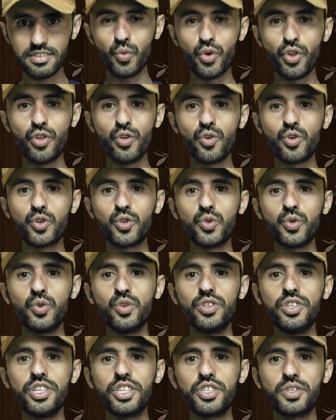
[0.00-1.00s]
with your
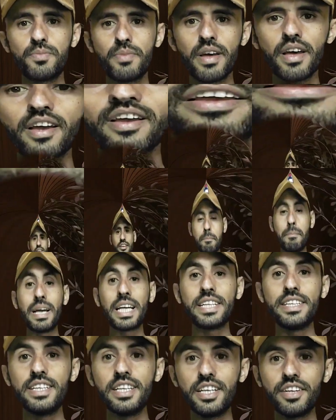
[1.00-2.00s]
shoulders back.
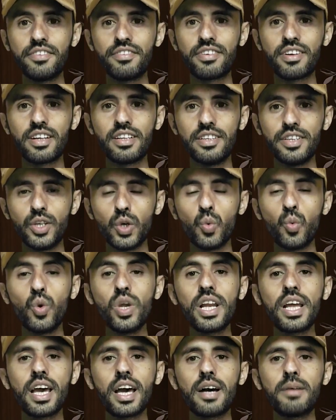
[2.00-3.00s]
My dear friend,
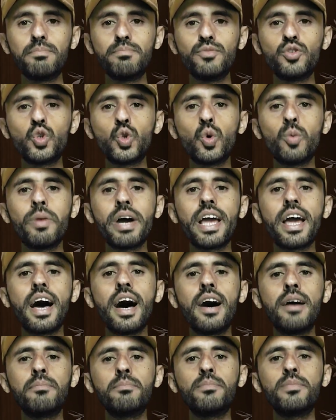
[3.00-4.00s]
welcome to my
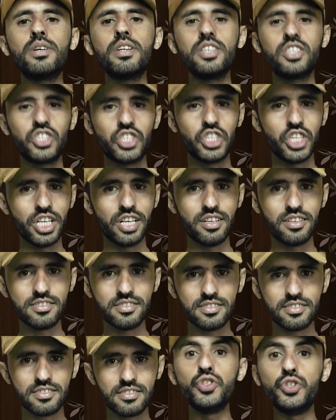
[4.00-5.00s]
humble
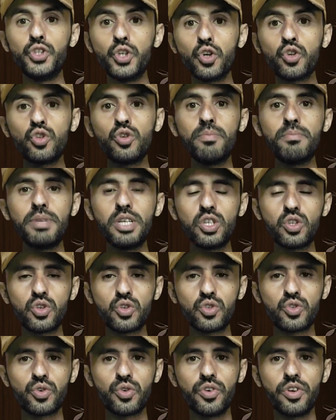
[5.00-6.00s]
channels. Jordan
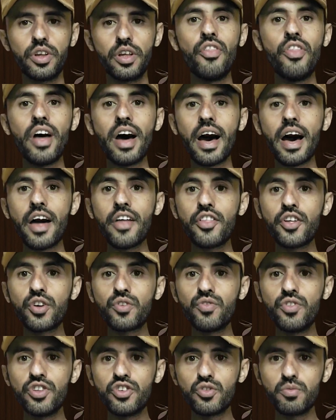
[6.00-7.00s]
Peterson, the author
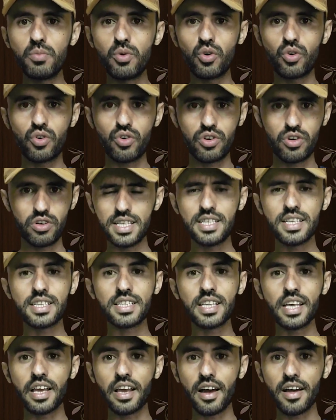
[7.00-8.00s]
of this book, is a
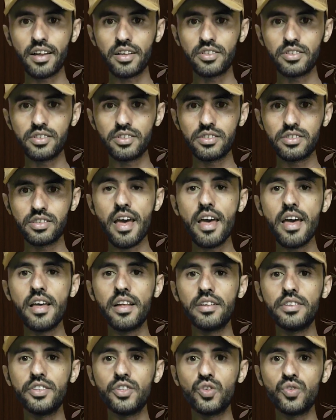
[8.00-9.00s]
psychologist
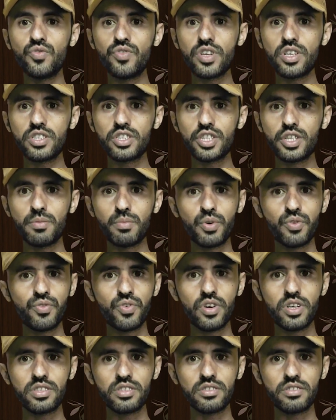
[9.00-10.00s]
and university
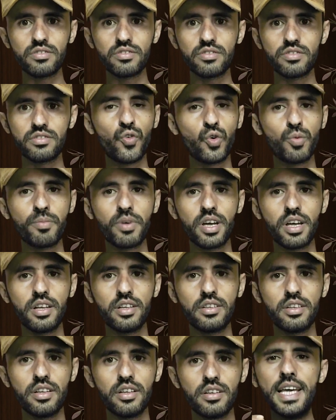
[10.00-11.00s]
professor from
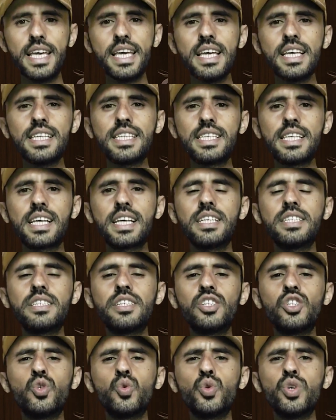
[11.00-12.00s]
Canada. He is
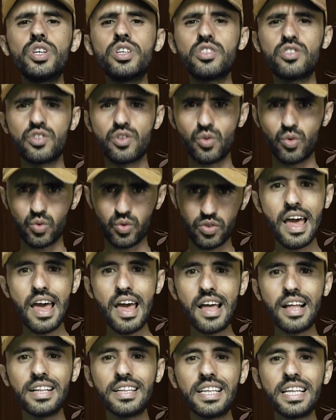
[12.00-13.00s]
62 years old
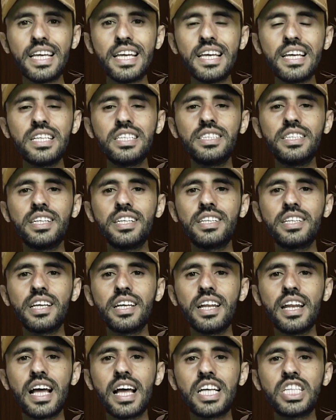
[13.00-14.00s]
and he has
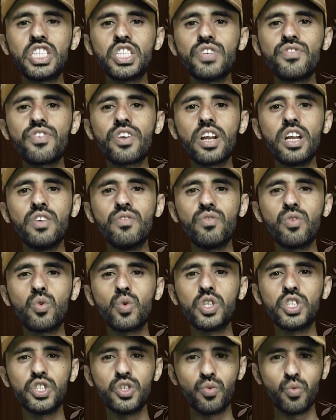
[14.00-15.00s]
written several
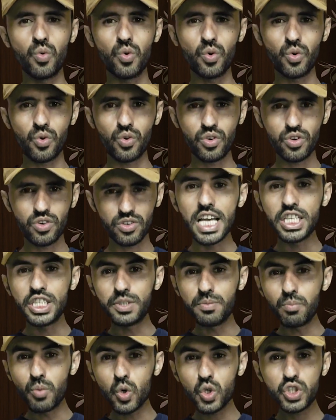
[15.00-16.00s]
influential works. His
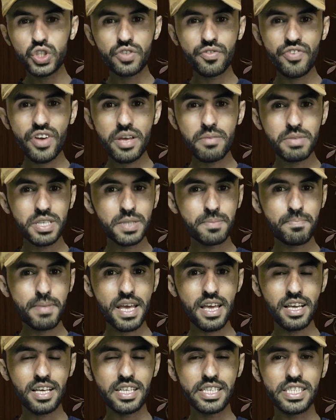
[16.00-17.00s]
most famous
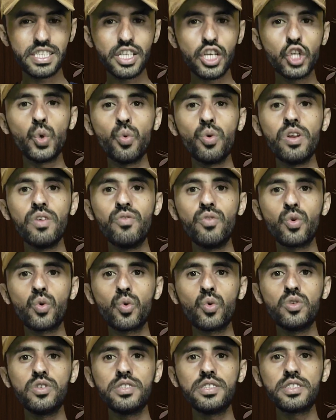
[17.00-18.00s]
being 12
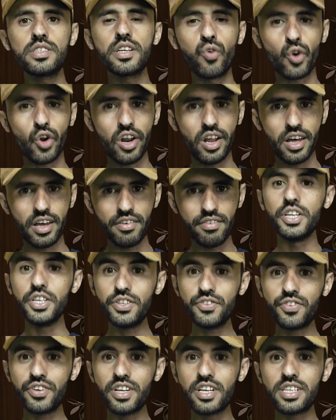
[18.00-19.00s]
Rules for Life.
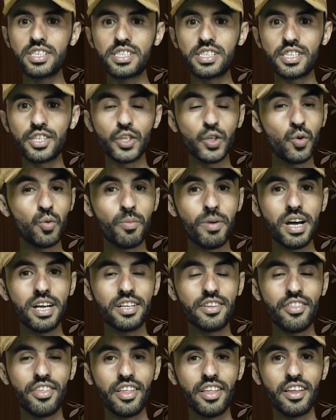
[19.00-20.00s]
At first, you
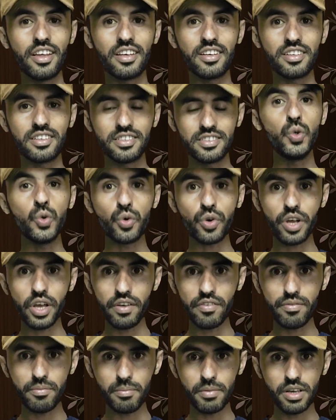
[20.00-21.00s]
might think, you
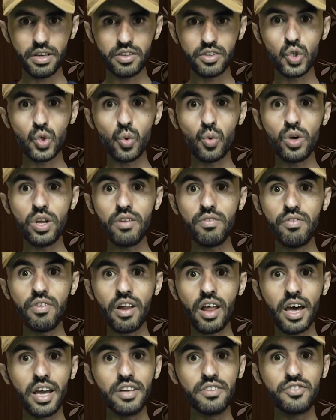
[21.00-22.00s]
give me 12
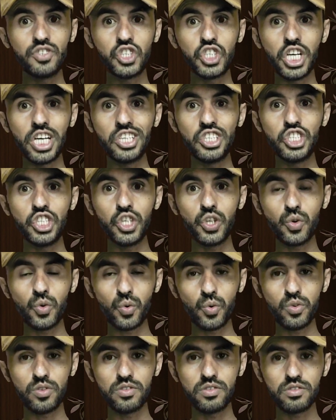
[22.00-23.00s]
life-changing
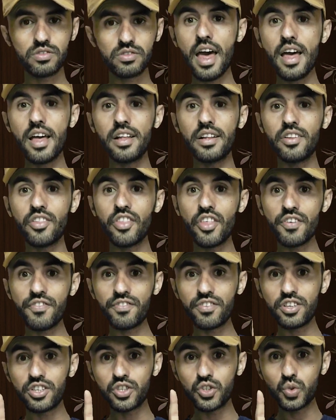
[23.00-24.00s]
rules. And the
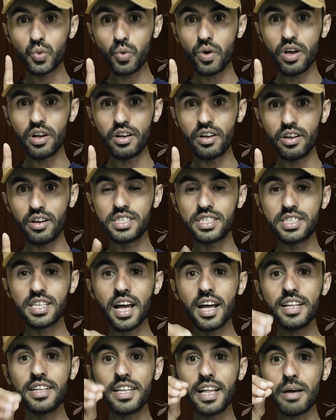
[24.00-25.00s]
first one,
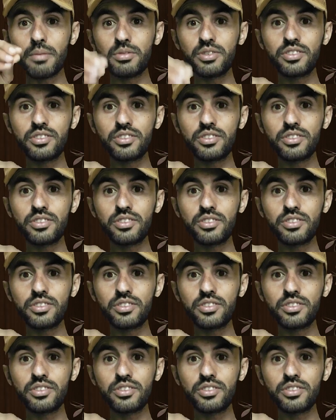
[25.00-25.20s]
stand up